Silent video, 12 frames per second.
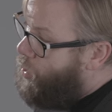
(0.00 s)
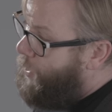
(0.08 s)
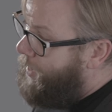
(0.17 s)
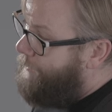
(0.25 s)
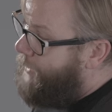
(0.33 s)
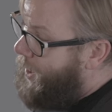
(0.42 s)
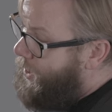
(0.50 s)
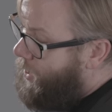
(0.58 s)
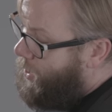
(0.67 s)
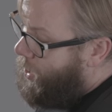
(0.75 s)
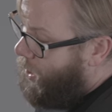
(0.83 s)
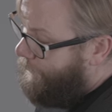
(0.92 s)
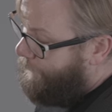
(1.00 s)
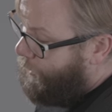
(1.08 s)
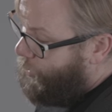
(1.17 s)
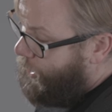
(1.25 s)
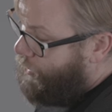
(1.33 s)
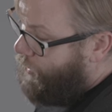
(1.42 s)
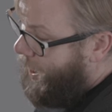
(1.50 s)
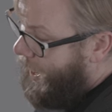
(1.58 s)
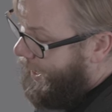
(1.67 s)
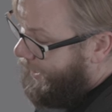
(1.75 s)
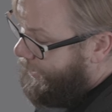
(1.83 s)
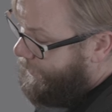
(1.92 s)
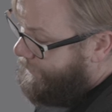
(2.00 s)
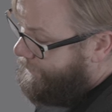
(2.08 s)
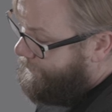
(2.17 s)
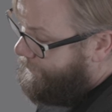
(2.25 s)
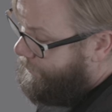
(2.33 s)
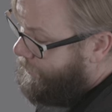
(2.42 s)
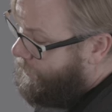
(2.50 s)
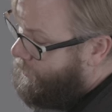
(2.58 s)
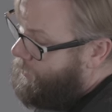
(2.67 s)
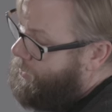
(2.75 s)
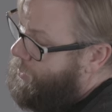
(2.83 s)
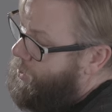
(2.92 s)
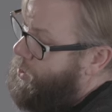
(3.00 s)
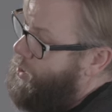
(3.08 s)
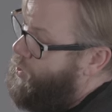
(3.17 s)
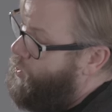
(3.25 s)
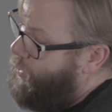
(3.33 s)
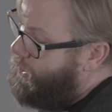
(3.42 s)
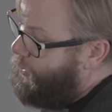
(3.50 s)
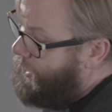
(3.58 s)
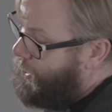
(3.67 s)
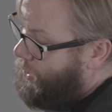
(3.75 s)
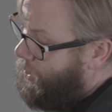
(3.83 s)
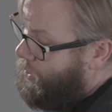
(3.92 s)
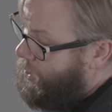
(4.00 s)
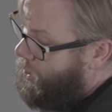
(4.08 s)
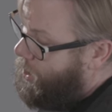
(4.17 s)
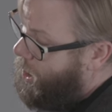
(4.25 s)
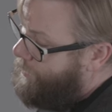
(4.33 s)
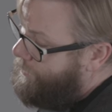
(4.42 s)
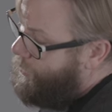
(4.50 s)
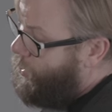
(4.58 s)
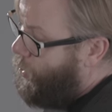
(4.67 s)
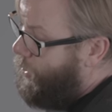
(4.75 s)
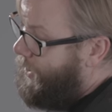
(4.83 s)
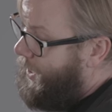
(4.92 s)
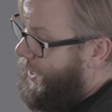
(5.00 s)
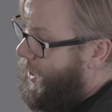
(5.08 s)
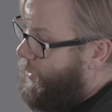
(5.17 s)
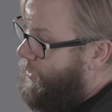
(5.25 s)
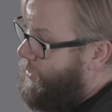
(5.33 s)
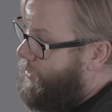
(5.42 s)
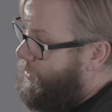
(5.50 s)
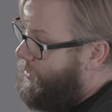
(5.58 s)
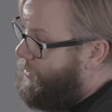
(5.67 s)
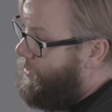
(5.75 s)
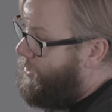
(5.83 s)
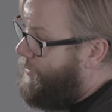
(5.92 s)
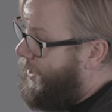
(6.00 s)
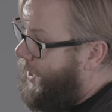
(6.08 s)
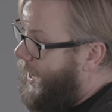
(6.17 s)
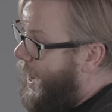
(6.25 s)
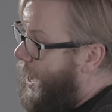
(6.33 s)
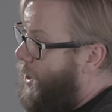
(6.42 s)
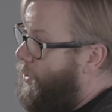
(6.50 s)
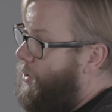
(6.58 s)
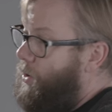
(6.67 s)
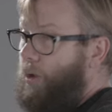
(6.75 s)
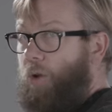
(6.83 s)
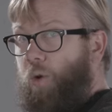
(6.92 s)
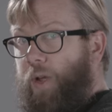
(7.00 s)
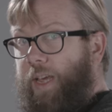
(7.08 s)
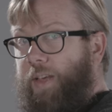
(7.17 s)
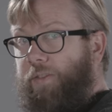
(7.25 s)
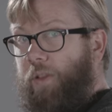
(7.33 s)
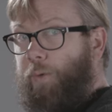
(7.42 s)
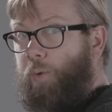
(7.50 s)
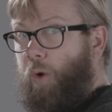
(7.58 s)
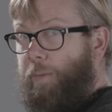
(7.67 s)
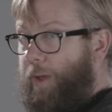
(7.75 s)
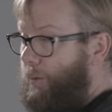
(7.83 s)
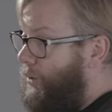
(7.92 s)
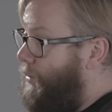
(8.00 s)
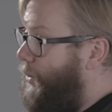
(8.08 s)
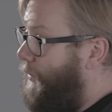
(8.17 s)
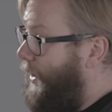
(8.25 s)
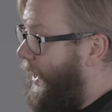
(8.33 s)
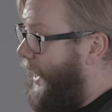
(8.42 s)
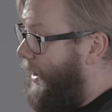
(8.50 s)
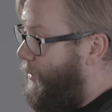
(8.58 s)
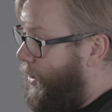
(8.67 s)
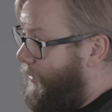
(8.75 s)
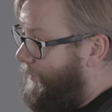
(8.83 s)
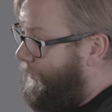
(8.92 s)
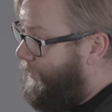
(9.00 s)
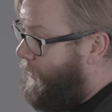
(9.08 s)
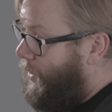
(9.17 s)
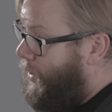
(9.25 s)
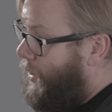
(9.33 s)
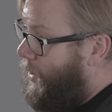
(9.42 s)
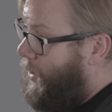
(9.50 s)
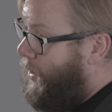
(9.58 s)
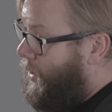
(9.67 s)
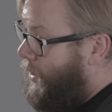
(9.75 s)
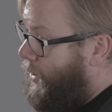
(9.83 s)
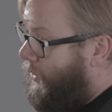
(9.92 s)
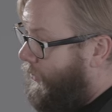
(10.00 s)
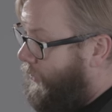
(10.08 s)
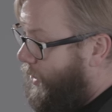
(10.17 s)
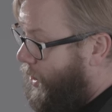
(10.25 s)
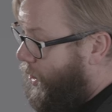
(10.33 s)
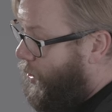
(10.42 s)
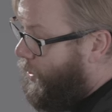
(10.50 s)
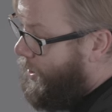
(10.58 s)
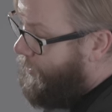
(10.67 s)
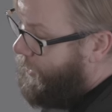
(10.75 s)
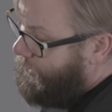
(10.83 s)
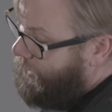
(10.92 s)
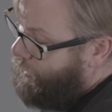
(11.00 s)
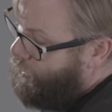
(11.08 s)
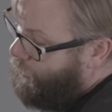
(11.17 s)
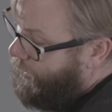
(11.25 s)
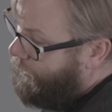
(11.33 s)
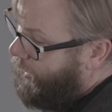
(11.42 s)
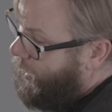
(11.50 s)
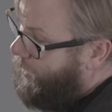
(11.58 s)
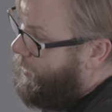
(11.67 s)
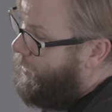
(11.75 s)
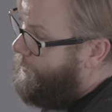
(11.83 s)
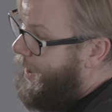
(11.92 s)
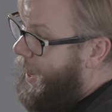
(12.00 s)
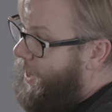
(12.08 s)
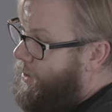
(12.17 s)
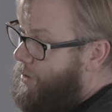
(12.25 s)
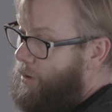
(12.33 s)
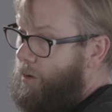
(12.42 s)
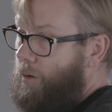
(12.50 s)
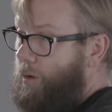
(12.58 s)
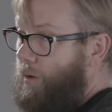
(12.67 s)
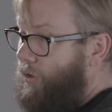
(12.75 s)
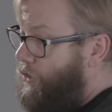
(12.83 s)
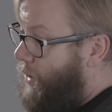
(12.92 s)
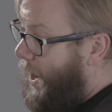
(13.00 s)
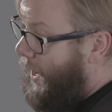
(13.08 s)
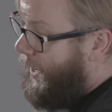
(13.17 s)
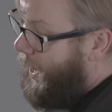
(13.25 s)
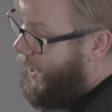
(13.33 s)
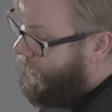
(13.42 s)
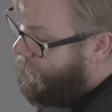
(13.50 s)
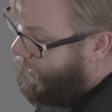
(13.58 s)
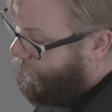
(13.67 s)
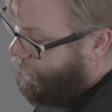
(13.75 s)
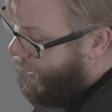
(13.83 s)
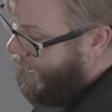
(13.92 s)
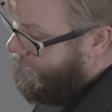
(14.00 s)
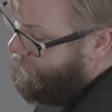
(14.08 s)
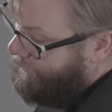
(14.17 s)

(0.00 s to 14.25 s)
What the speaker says: we can find our fluid drag, which we turn up or down depending on how easily we want to be able to move the camera. So there's a pan drag and a tilt drag.